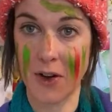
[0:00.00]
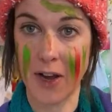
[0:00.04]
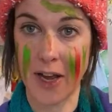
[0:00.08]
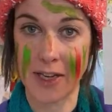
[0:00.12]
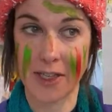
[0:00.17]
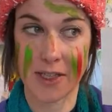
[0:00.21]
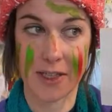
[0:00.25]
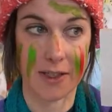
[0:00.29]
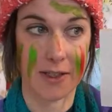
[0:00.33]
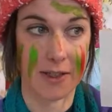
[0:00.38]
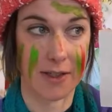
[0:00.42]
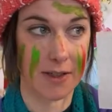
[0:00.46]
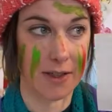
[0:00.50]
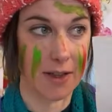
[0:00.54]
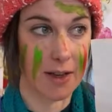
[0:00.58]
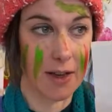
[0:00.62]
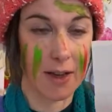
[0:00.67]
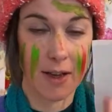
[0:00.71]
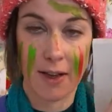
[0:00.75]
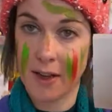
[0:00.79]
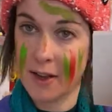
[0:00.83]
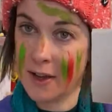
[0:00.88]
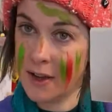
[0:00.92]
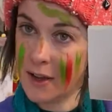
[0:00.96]
edges,
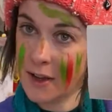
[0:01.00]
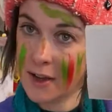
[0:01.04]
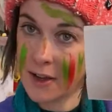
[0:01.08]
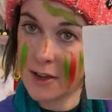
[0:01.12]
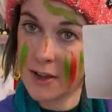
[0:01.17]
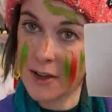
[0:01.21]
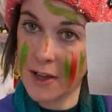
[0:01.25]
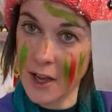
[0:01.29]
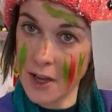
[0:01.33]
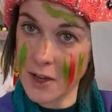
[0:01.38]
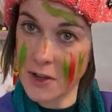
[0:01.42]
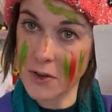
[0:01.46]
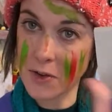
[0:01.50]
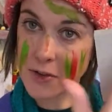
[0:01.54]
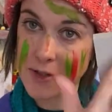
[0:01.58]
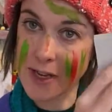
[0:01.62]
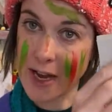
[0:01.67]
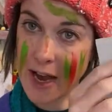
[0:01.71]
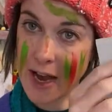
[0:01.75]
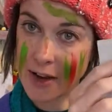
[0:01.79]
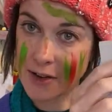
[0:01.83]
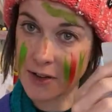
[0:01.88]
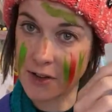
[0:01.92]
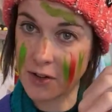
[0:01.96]
cut your
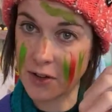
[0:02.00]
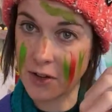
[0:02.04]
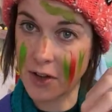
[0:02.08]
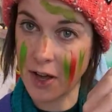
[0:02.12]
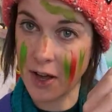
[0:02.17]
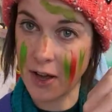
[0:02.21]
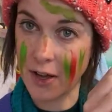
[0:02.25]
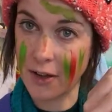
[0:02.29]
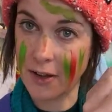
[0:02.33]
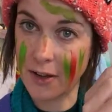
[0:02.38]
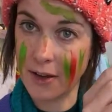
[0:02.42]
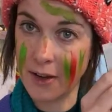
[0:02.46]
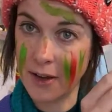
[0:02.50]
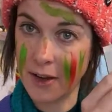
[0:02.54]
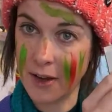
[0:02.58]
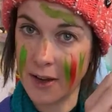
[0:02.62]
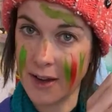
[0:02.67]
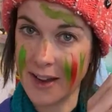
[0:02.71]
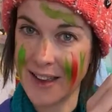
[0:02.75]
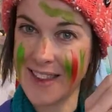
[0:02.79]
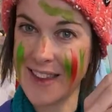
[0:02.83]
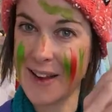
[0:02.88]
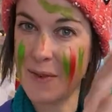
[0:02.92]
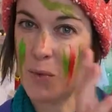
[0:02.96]
diagonal cut,
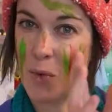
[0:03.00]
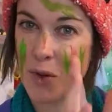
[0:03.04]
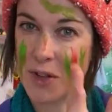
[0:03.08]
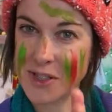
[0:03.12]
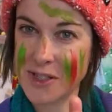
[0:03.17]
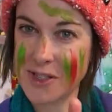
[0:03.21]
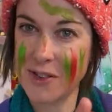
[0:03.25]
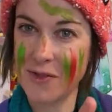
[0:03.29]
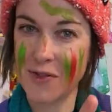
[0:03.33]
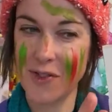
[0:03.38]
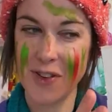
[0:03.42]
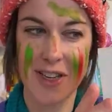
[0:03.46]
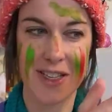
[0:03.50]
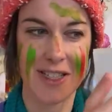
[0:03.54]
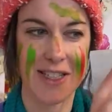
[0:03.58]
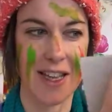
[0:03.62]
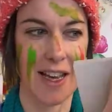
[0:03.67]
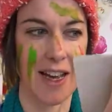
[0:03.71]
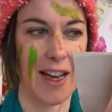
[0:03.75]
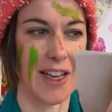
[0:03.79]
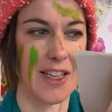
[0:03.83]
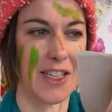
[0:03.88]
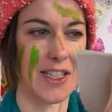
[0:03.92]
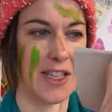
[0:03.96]
and then once you finish that,
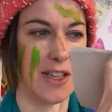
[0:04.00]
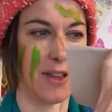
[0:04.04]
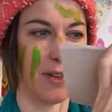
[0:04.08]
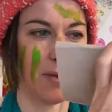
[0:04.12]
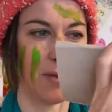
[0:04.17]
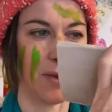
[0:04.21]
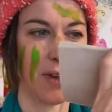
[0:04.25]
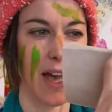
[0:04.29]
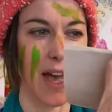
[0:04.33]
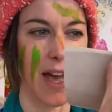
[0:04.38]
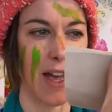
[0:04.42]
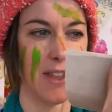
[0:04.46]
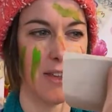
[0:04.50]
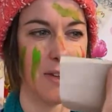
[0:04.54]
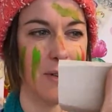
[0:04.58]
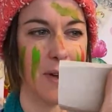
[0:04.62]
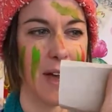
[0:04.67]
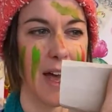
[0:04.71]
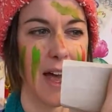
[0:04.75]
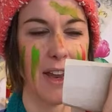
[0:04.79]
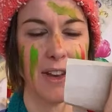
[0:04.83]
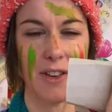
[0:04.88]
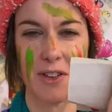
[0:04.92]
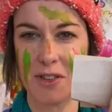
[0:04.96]
actually you
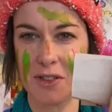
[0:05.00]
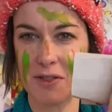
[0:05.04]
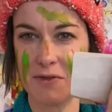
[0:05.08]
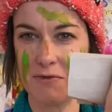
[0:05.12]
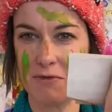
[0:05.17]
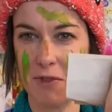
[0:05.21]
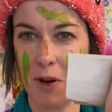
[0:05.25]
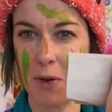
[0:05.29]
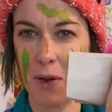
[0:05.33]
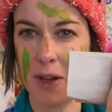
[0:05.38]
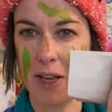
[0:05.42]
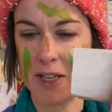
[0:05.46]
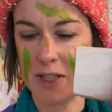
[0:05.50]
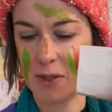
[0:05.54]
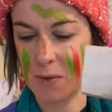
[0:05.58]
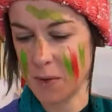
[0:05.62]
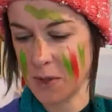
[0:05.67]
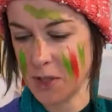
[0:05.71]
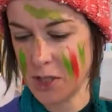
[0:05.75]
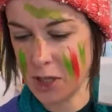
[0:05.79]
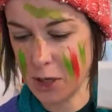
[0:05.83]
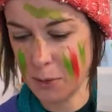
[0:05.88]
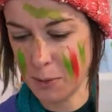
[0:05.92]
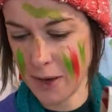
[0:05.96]
can just roll it into a
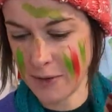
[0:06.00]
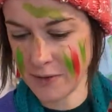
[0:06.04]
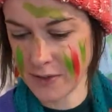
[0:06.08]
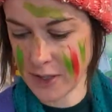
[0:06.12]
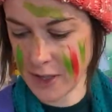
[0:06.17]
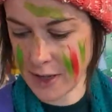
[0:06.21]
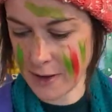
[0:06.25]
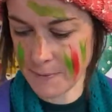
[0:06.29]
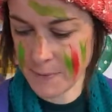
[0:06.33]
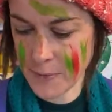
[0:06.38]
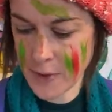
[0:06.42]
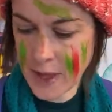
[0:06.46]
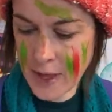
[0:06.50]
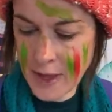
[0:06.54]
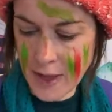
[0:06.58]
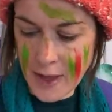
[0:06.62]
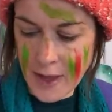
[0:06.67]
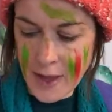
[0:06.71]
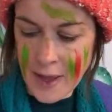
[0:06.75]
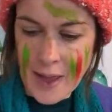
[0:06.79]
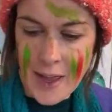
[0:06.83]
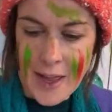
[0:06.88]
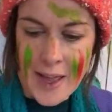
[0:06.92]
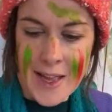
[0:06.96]
tube after that.
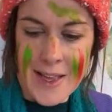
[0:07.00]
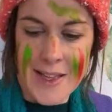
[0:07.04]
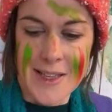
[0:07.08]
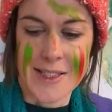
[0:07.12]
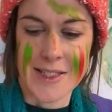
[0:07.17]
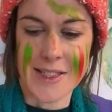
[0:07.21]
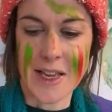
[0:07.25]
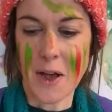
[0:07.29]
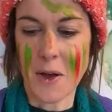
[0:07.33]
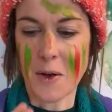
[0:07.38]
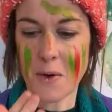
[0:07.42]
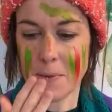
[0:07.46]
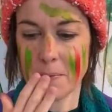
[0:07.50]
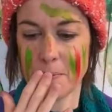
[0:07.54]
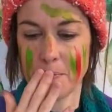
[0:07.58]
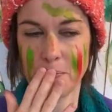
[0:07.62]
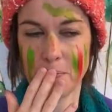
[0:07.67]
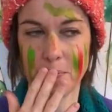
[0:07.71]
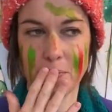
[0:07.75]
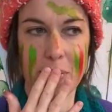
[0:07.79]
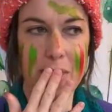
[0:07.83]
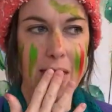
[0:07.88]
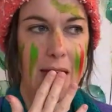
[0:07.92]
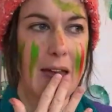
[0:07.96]
So
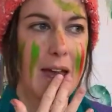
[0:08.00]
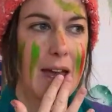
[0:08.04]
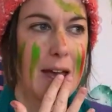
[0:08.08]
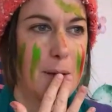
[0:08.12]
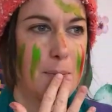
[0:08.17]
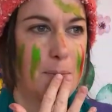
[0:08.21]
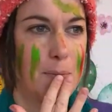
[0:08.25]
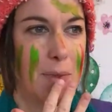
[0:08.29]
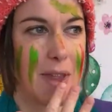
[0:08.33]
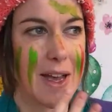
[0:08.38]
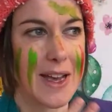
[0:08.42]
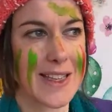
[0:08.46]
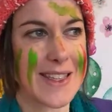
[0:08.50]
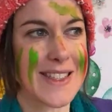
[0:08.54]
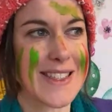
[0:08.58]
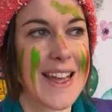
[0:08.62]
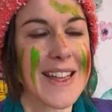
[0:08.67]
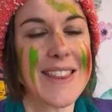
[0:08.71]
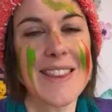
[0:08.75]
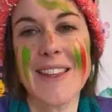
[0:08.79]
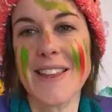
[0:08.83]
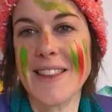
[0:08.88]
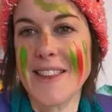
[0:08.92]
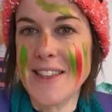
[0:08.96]
I said
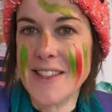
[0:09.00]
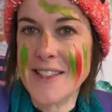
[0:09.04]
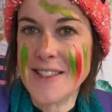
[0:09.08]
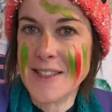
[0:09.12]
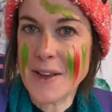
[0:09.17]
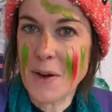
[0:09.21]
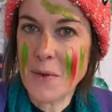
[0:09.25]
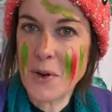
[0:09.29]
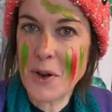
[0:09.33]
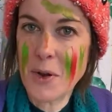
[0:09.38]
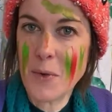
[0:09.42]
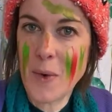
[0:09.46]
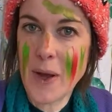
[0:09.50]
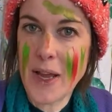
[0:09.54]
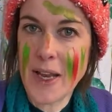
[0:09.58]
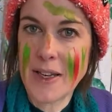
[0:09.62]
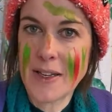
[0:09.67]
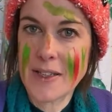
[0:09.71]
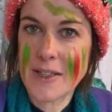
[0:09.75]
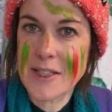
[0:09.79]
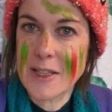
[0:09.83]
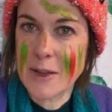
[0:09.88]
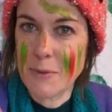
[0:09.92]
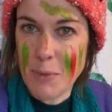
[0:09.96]
that the solar
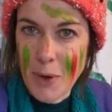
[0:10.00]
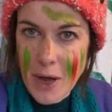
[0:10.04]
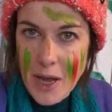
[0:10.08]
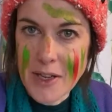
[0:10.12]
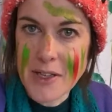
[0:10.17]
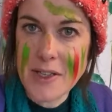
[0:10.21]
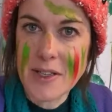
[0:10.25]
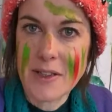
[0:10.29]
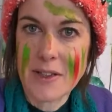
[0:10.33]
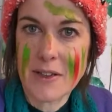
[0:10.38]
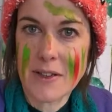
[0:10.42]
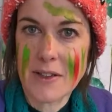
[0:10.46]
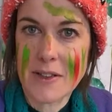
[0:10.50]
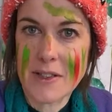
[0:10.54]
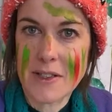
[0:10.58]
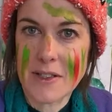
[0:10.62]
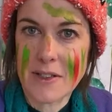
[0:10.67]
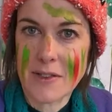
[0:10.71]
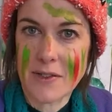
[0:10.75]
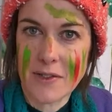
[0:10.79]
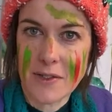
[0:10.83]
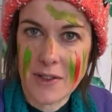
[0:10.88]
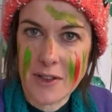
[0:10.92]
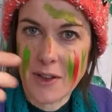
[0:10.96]
wind, the particles,
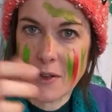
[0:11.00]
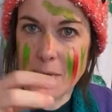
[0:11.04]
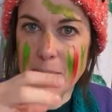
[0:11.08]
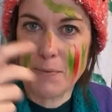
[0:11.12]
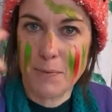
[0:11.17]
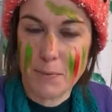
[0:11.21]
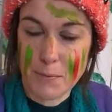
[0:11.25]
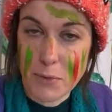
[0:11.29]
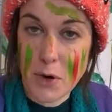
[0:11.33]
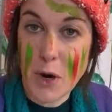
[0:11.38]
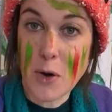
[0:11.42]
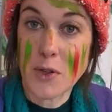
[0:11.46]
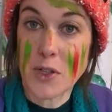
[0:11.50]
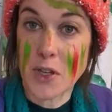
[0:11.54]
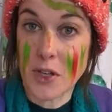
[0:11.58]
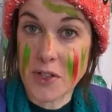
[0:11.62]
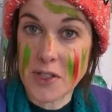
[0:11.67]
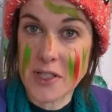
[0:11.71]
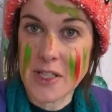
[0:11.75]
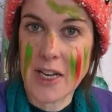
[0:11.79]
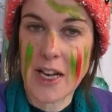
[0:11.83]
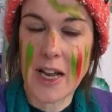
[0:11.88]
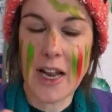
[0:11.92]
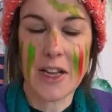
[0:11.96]
the
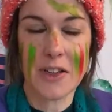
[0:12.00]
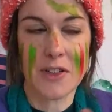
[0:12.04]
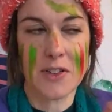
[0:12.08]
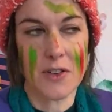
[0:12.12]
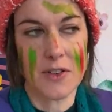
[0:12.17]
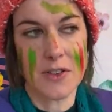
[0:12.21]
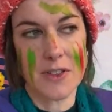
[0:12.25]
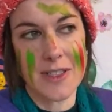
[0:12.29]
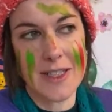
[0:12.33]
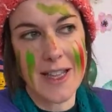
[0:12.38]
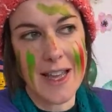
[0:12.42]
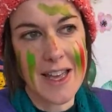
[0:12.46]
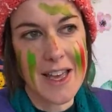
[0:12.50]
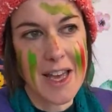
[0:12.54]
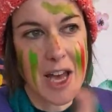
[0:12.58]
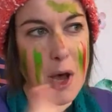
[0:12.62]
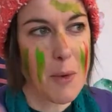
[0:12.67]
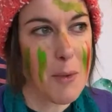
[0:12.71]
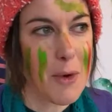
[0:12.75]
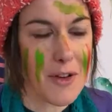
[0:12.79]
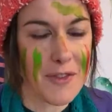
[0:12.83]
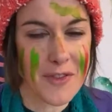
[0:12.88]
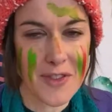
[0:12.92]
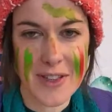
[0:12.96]
protons and electrons, they come
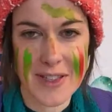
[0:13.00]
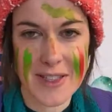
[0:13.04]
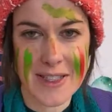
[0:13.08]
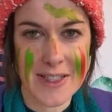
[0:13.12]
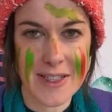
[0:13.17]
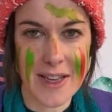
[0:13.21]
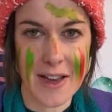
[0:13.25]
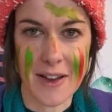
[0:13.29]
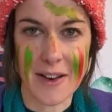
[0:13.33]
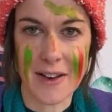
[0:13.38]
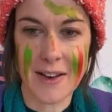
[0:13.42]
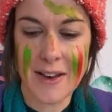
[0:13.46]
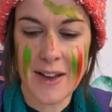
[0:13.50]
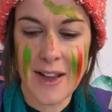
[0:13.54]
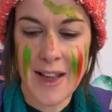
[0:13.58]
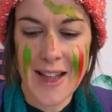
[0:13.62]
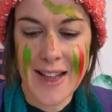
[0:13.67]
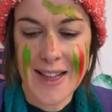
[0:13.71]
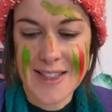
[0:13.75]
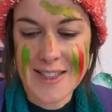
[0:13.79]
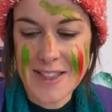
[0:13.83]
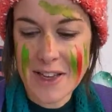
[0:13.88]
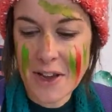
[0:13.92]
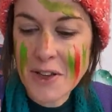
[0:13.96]
off the sun.
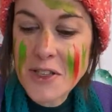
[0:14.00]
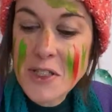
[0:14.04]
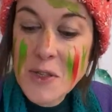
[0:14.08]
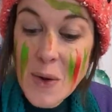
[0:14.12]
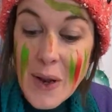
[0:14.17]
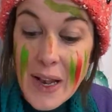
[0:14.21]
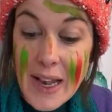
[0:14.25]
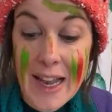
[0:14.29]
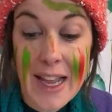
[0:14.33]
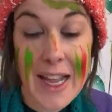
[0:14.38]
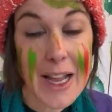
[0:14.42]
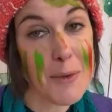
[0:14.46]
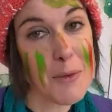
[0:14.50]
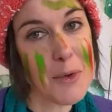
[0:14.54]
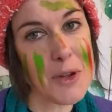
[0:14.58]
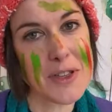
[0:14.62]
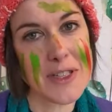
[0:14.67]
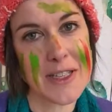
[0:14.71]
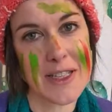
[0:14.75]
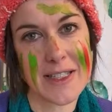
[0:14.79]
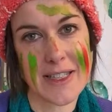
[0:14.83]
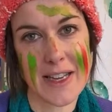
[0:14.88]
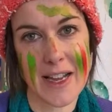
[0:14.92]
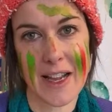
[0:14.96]
Let's go into a little more
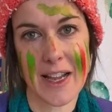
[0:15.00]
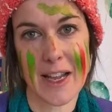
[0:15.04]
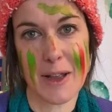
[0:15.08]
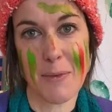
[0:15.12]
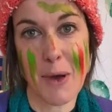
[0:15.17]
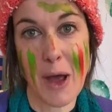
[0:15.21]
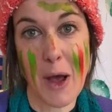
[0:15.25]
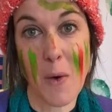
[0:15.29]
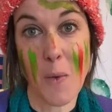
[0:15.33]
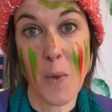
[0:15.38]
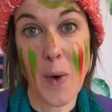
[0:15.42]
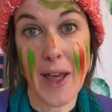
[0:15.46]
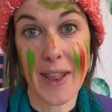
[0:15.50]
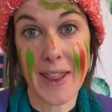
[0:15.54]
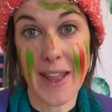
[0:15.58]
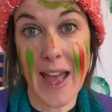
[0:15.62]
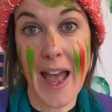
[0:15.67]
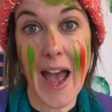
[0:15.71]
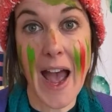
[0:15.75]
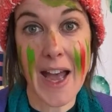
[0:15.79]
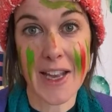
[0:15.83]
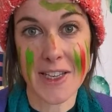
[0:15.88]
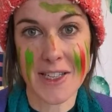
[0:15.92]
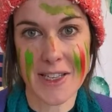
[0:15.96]
detail about where they
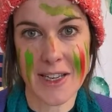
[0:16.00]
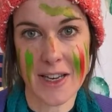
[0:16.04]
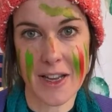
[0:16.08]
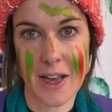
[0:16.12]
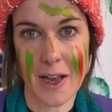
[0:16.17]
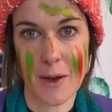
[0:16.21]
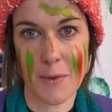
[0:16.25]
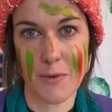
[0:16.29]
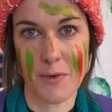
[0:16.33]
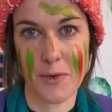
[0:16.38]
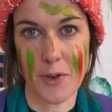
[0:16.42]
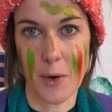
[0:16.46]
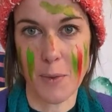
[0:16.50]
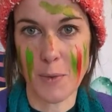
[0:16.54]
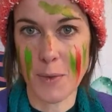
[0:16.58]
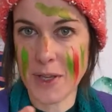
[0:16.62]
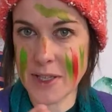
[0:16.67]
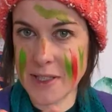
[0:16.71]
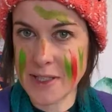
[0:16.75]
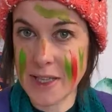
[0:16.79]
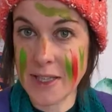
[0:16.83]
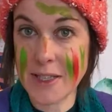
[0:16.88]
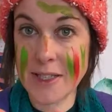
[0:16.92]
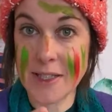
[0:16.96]
actually come from,
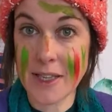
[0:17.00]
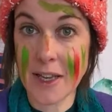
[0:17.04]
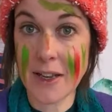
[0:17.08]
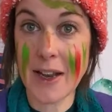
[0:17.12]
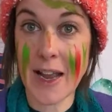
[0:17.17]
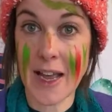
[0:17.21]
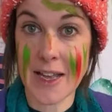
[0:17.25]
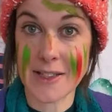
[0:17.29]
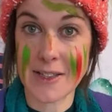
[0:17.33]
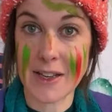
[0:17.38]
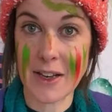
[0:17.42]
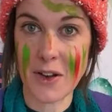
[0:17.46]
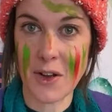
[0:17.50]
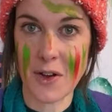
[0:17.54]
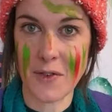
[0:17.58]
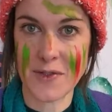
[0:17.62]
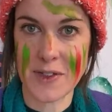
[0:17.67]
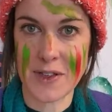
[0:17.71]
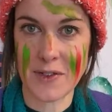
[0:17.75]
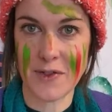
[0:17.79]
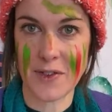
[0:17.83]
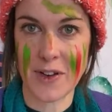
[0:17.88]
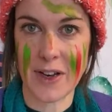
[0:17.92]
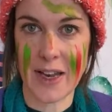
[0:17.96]
because the sun has a lot of
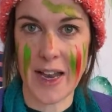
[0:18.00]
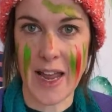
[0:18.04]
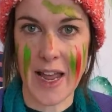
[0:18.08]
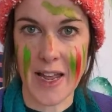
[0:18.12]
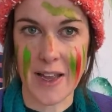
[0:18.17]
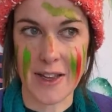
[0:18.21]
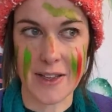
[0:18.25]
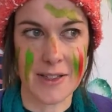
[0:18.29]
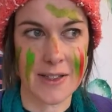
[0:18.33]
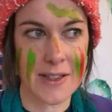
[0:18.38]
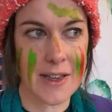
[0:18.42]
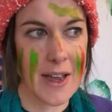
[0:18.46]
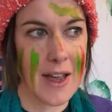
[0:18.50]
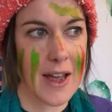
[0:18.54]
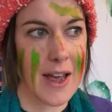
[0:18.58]
different layers.